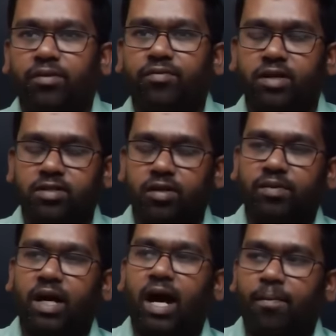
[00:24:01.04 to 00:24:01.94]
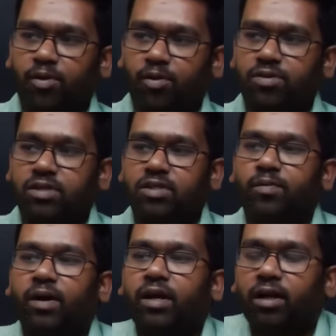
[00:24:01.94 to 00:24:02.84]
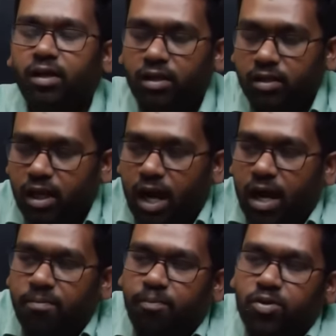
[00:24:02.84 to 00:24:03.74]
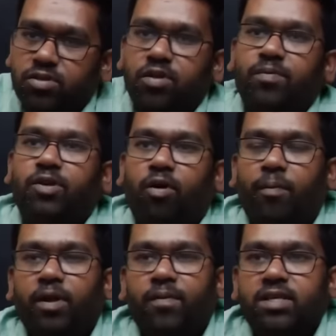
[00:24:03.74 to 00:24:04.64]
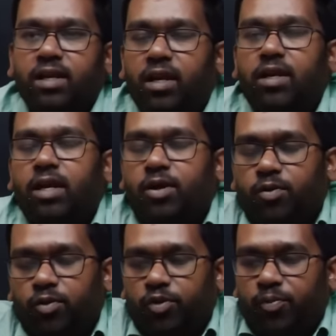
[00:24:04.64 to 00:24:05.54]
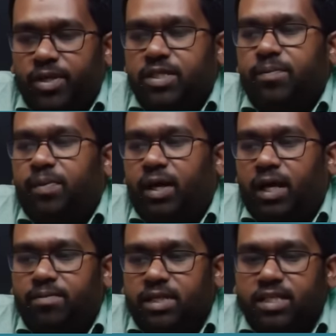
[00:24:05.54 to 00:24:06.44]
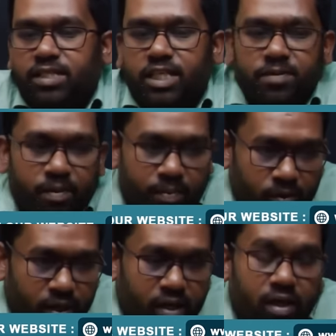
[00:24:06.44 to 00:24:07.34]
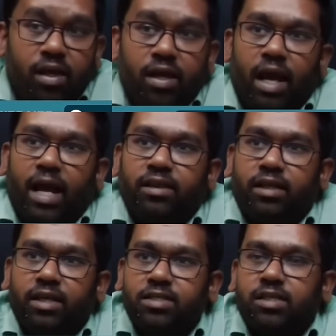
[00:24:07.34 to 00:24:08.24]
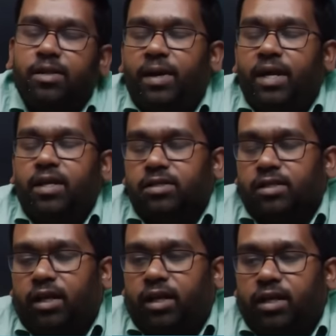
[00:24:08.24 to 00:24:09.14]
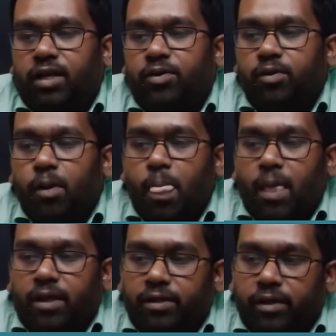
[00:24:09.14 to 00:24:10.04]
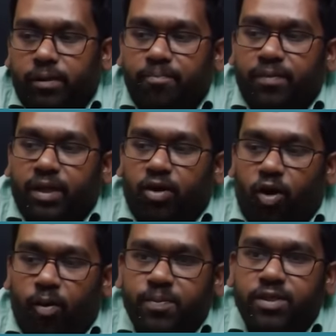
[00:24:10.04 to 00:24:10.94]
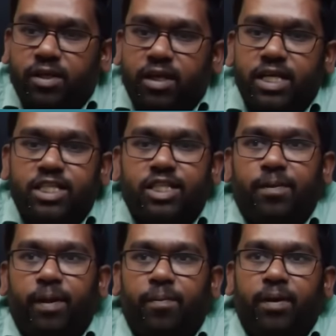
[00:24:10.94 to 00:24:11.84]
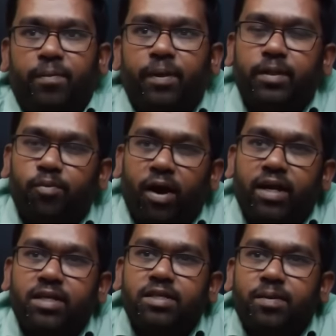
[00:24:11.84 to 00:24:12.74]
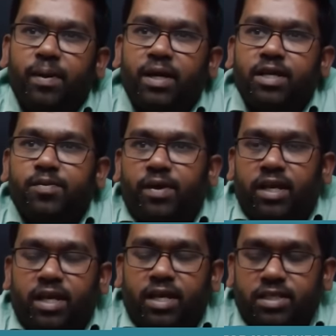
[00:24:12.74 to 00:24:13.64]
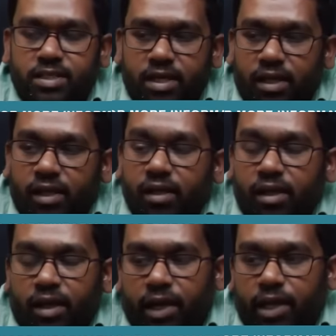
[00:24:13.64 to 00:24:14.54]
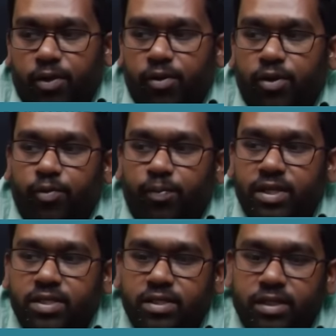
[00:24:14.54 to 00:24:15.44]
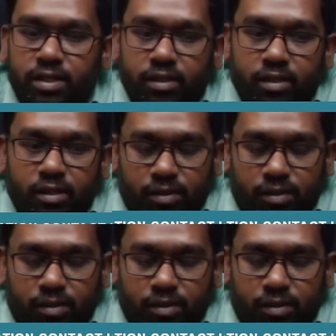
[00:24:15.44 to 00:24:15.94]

first of the half questions were, the half portion of the topic was related to UPSC prelims and GS paper 1. And the rest debate is related to the optional history paper. But the point is, debate is very necessary in your UPSC